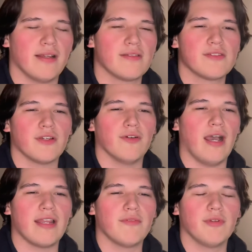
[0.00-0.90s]
So
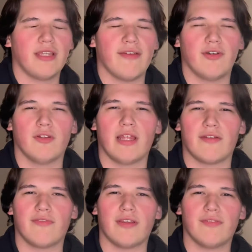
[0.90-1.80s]
I didn't really have a whole lot
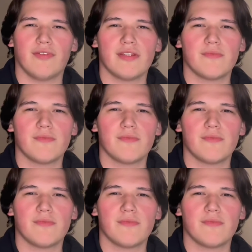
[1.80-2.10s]
of faith for this